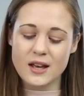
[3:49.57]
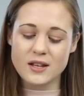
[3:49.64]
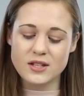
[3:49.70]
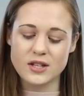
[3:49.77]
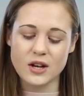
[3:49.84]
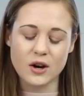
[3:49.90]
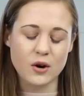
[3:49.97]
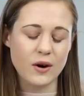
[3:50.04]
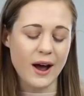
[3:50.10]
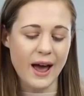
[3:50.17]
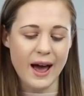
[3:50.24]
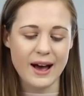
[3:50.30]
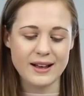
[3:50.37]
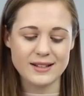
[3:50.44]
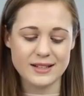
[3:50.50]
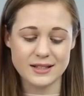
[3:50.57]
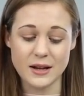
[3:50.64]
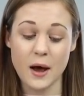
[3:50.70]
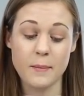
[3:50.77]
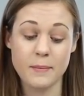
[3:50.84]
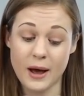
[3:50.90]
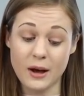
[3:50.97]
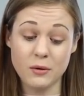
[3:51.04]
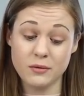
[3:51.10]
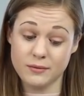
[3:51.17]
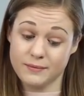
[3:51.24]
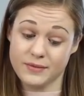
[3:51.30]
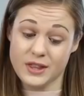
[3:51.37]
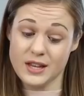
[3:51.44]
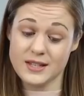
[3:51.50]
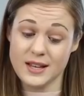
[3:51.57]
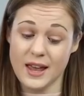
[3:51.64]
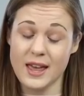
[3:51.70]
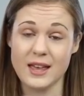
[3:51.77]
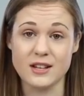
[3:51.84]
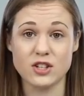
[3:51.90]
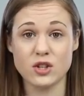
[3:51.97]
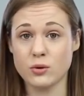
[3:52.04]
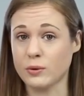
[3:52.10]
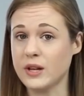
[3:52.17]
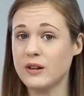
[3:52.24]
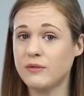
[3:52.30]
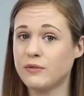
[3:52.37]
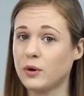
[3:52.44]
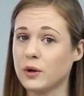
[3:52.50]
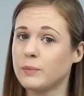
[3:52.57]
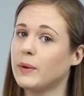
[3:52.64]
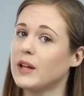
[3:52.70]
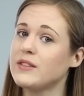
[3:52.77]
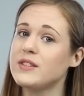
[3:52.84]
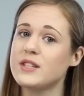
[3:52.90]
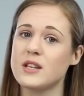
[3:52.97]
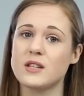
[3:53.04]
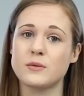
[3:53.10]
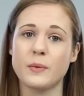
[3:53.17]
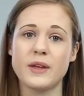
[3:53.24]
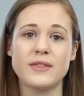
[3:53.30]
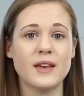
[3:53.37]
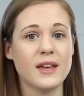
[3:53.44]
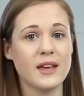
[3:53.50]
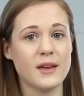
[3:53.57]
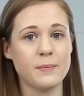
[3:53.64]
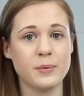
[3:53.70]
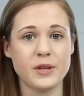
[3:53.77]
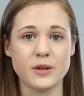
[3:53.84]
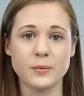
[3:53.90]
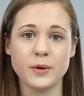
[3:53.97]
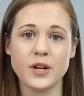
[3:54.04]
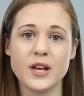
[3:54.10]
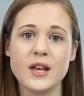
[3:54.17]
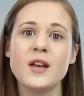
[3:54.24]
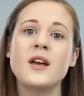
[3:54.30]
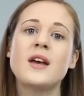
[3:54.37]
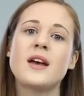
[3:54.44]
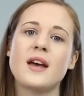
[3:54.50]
So at about this age, 3 to 4 months is when they hit puberty,